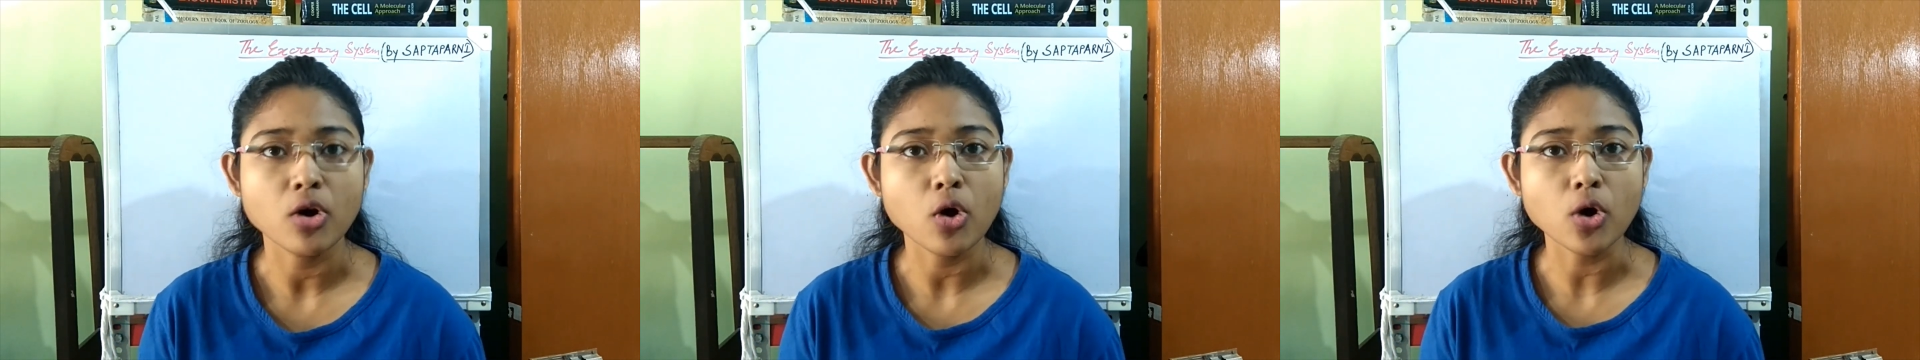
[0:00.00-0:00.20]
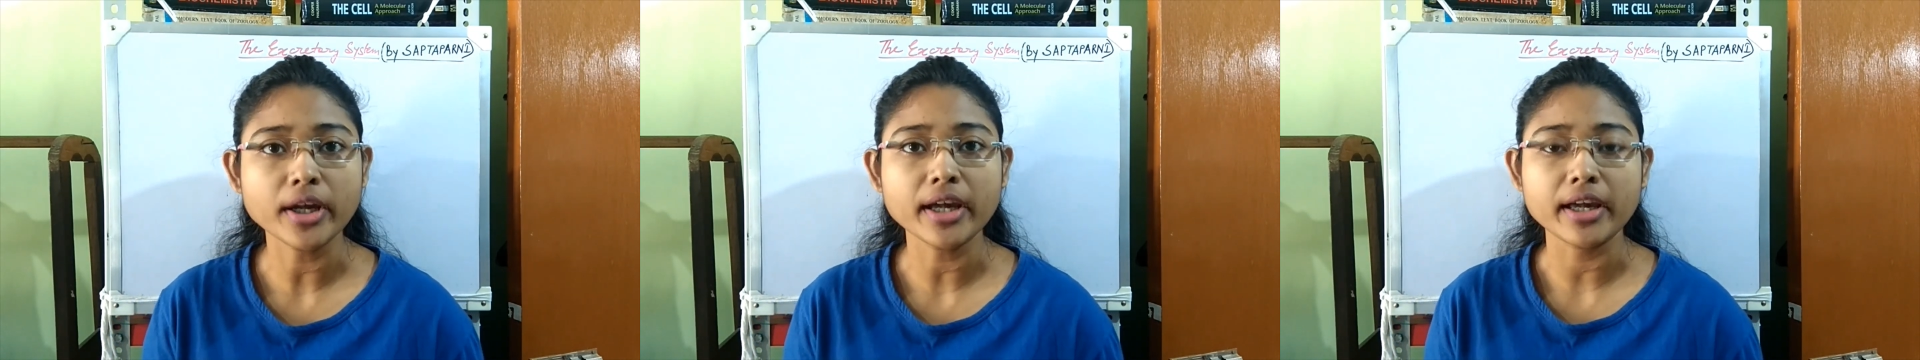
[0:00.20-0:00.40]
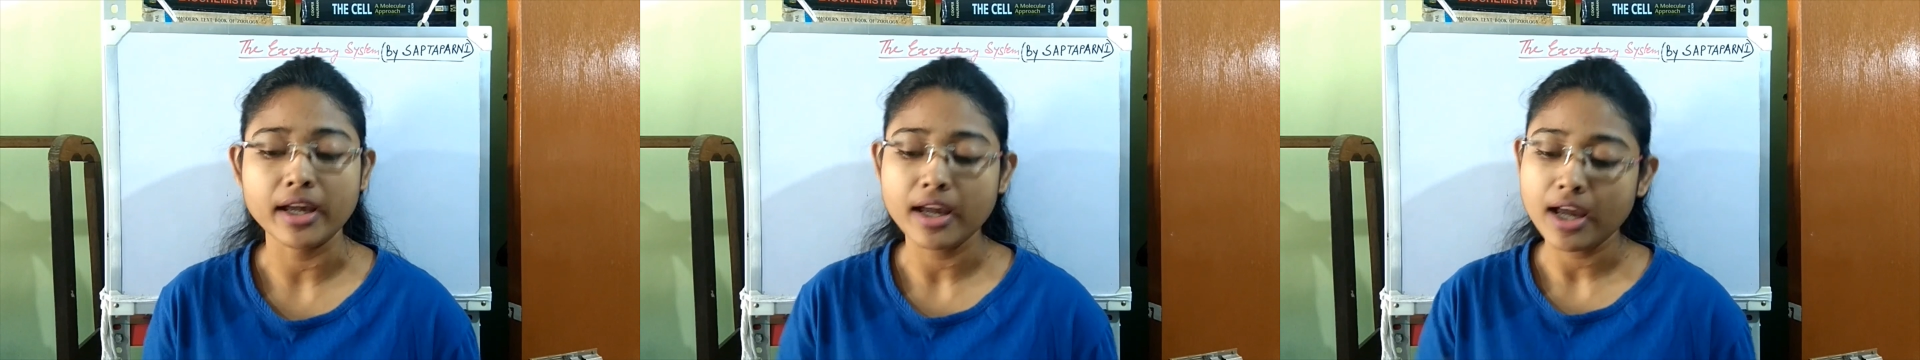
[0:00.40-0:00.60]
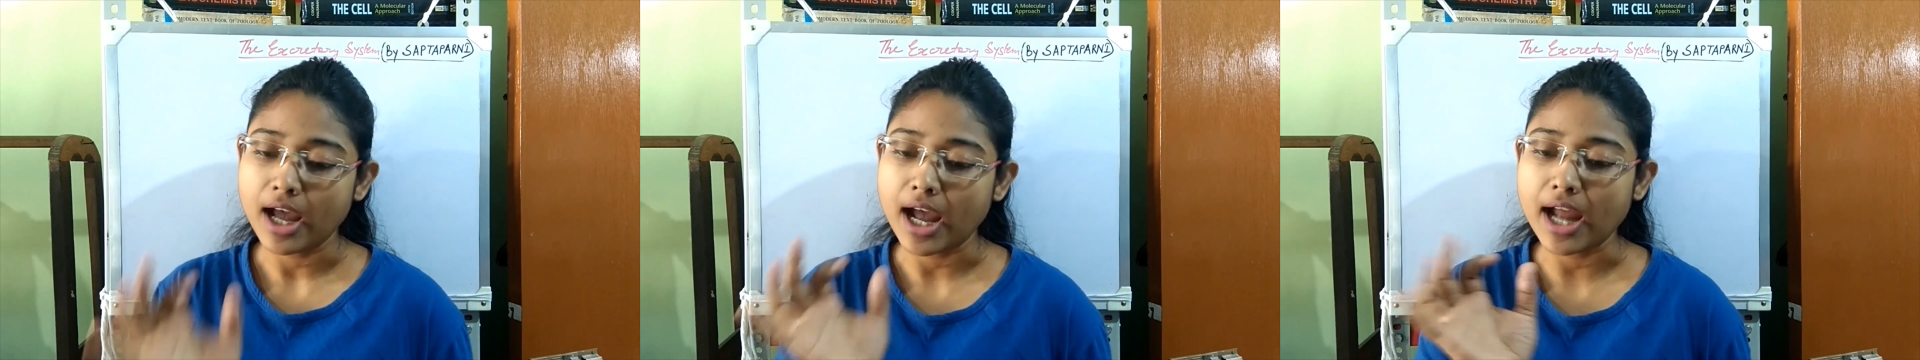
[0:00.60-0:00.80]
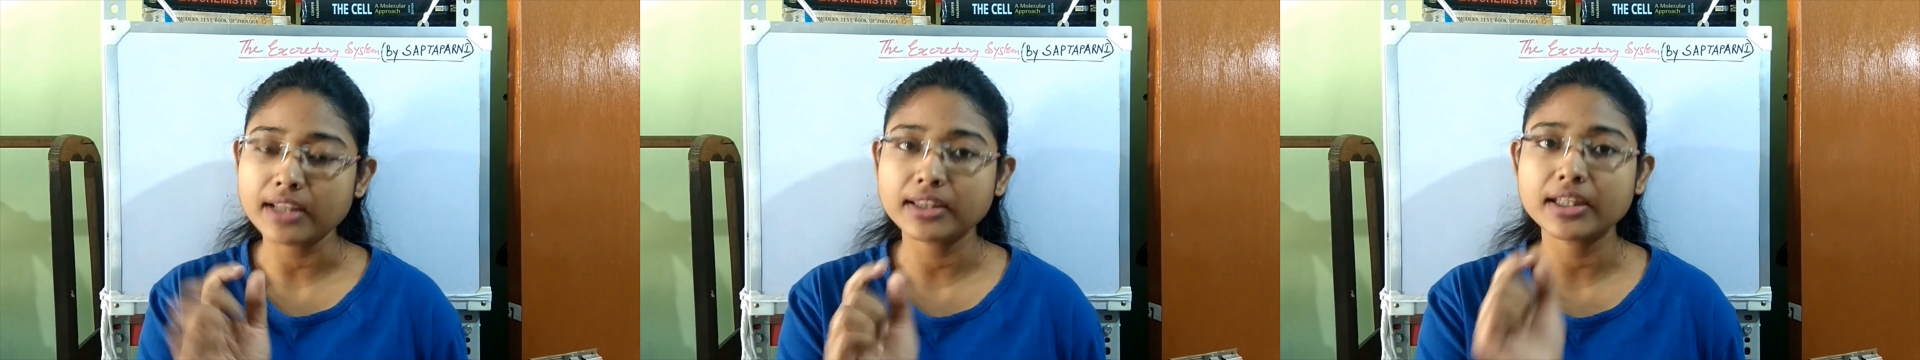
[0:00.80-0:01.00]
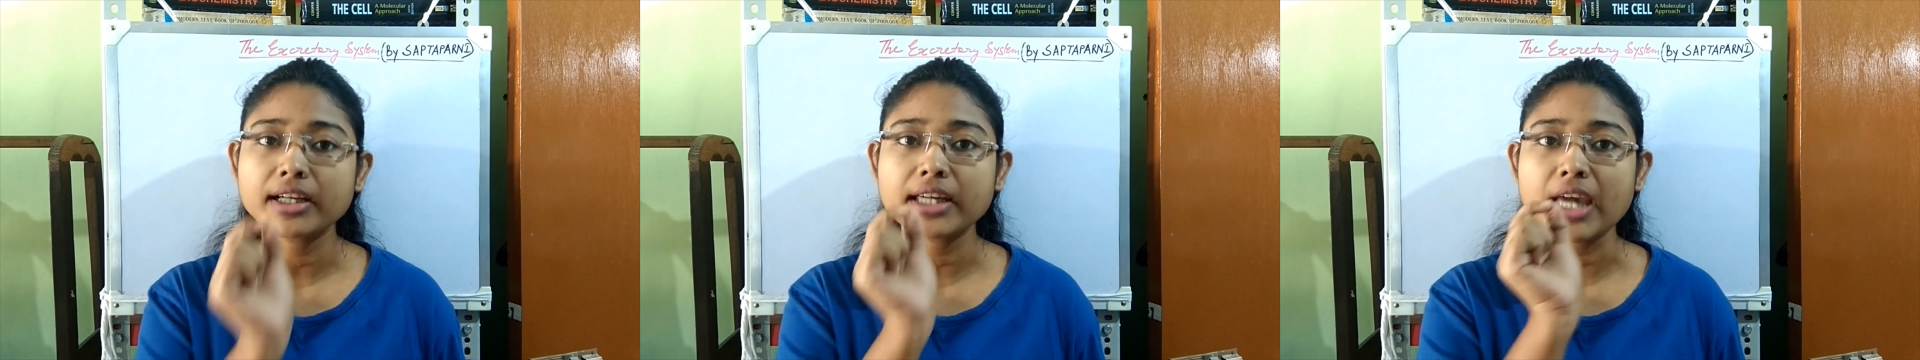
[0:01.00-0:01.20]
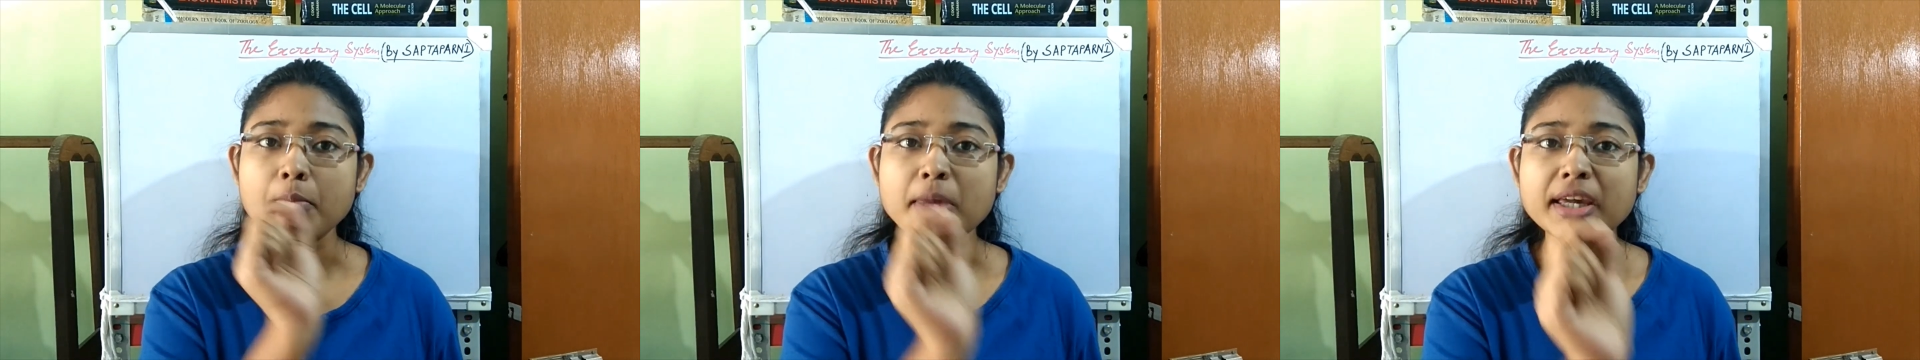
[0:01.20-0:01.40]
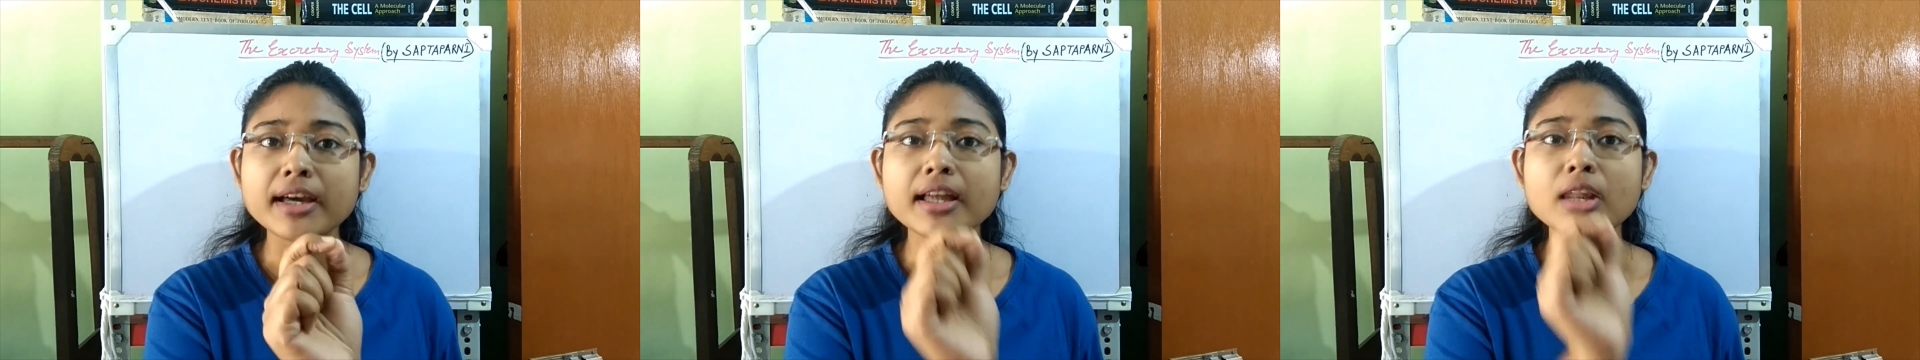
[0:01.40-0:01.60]
Okay, and the
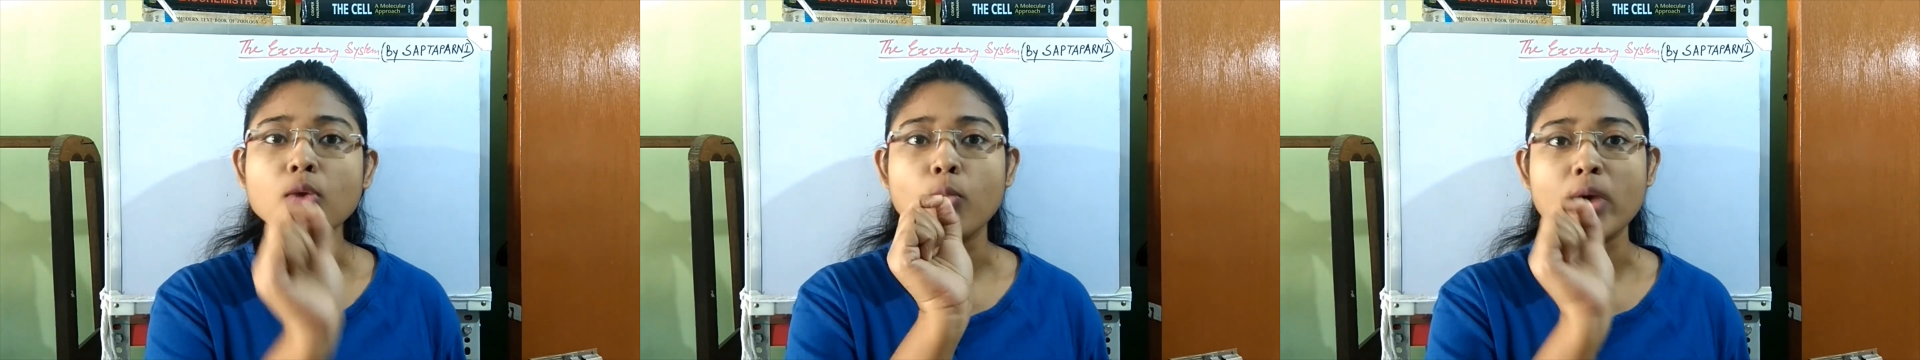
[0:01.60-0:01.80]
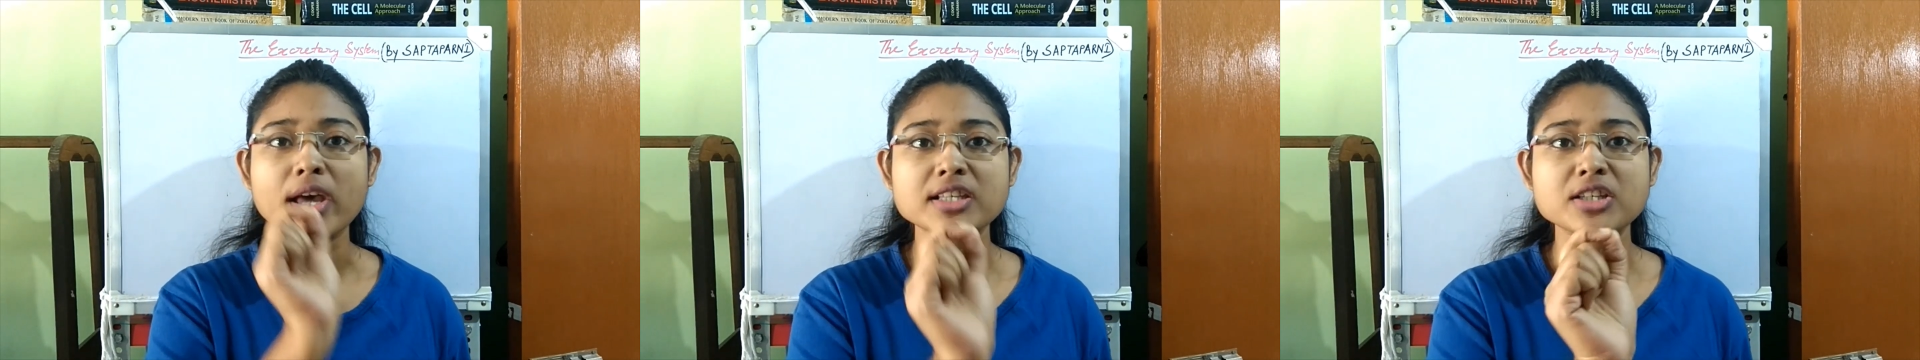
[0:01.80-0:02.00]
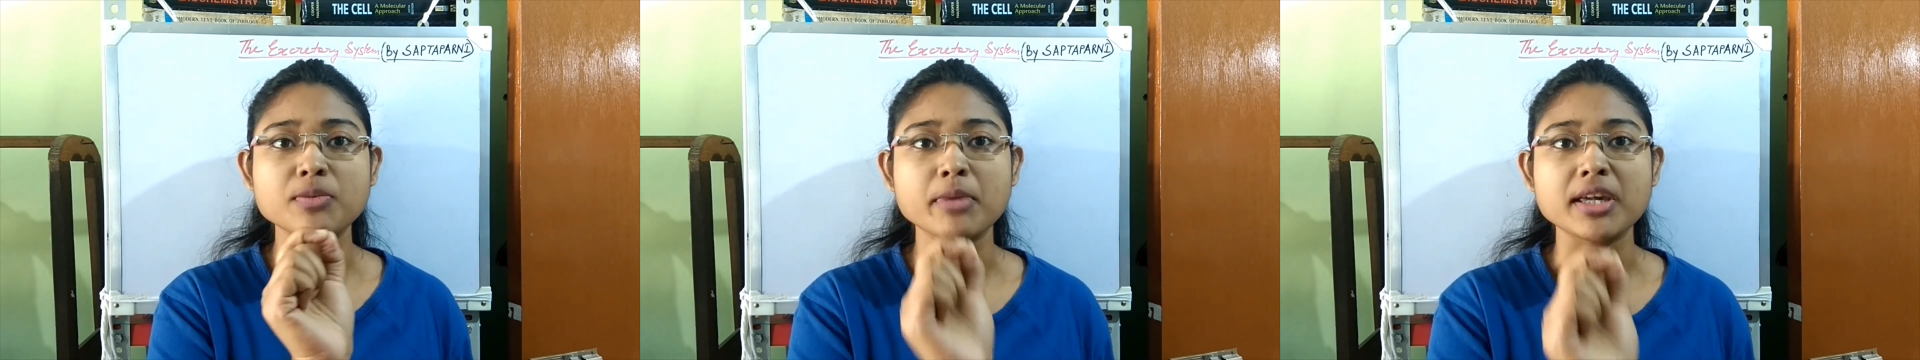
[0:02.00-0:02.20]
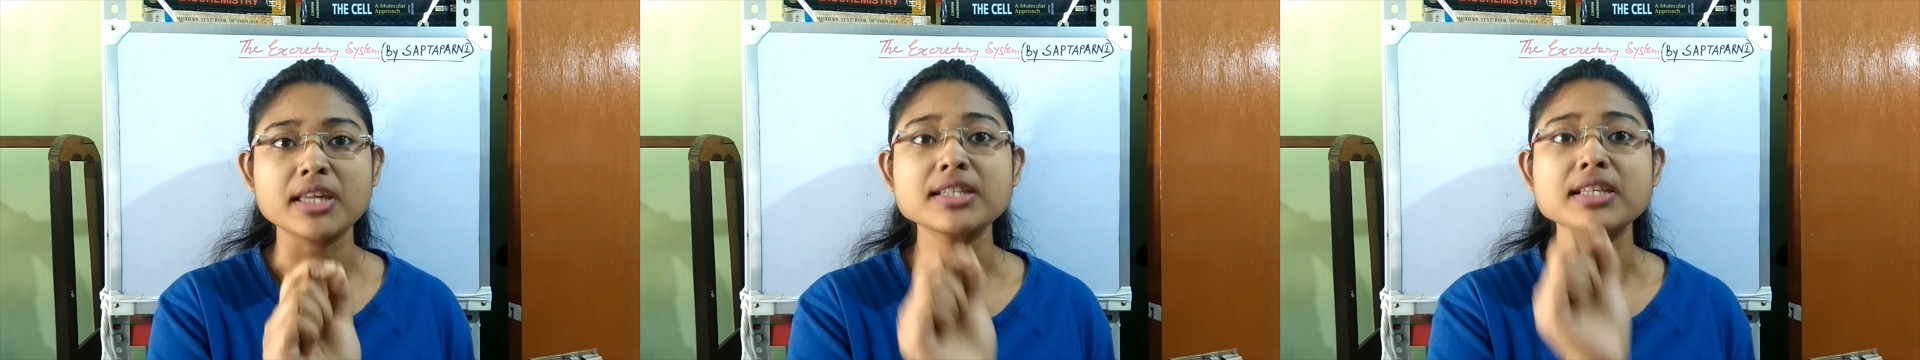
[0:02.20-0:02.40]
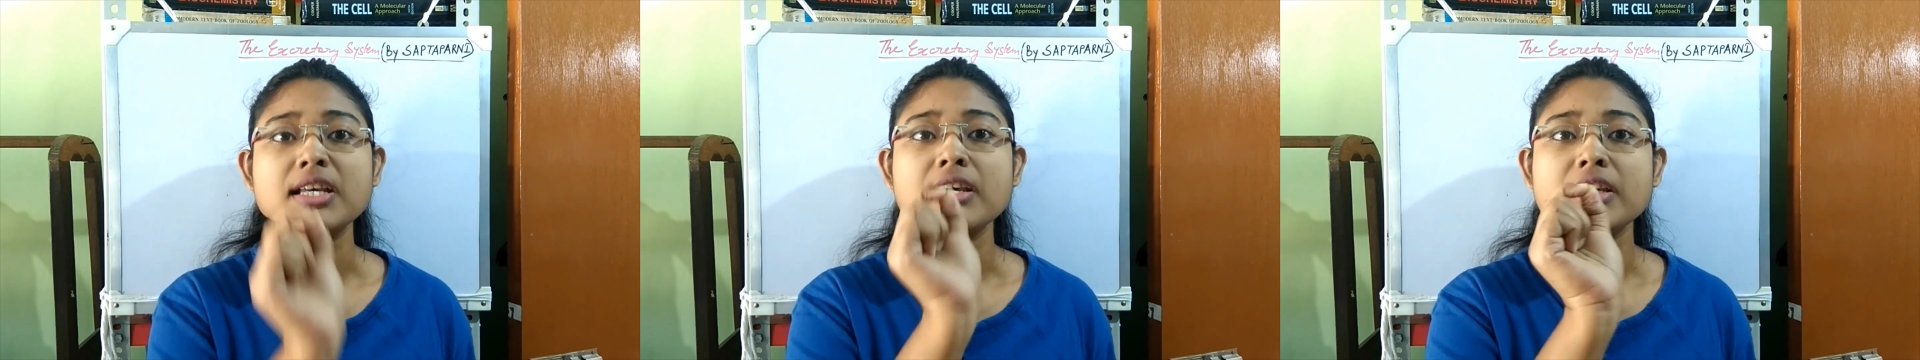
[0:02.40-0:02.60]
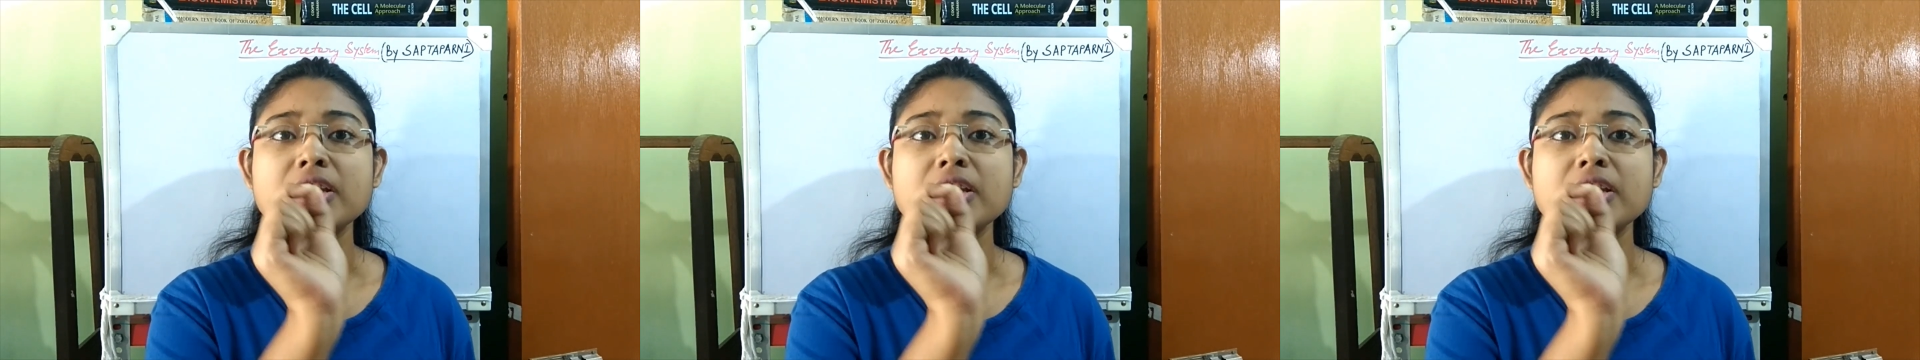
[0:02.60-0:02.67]
chemical waste means